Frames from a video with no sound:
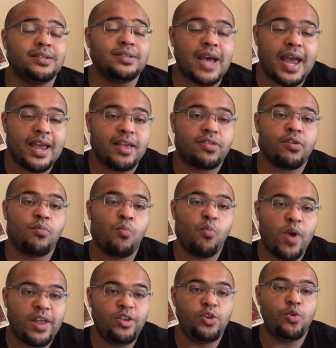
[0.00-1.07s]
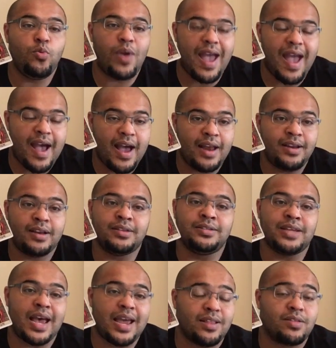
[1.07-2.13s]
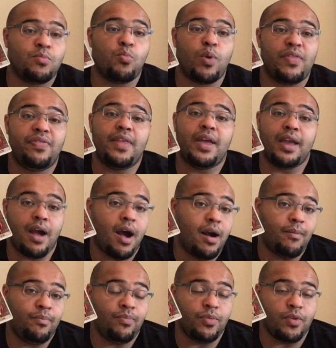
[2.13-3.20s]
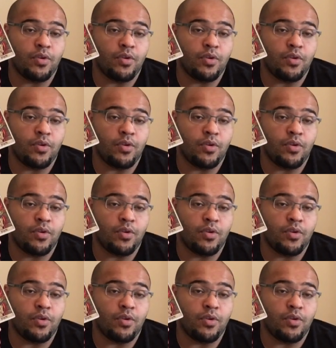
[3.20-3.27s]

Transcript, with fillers: Take them when you can and take them when they come.